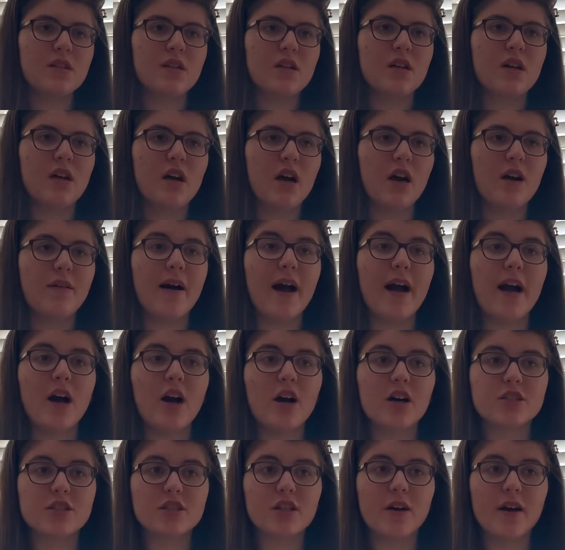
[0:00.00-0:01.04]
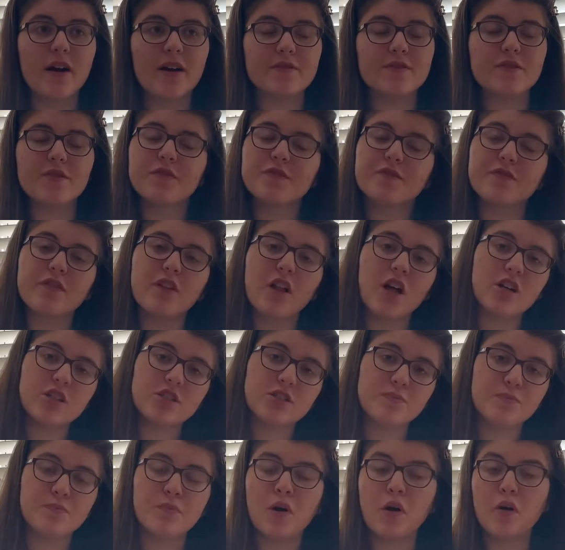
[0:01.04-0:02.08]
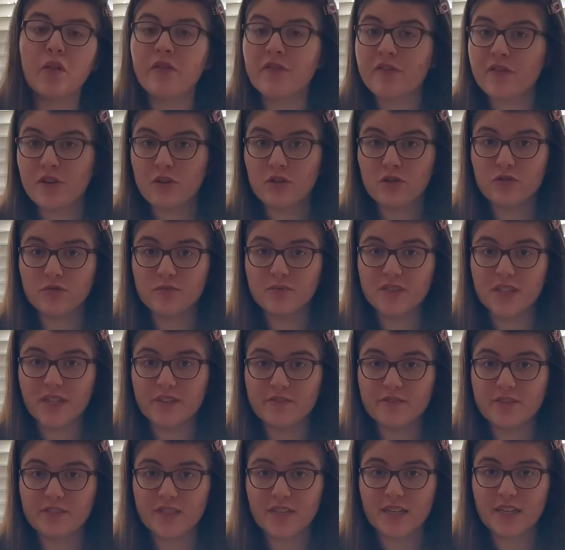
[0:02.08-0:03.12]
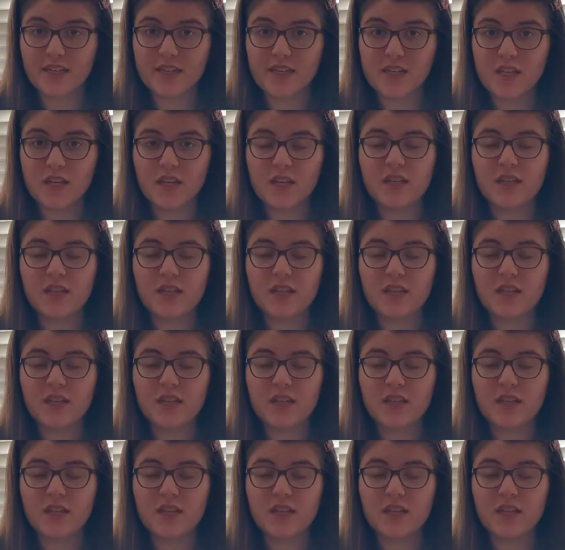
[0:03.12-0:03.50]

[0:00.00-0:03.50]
I also have to flush both tubes every day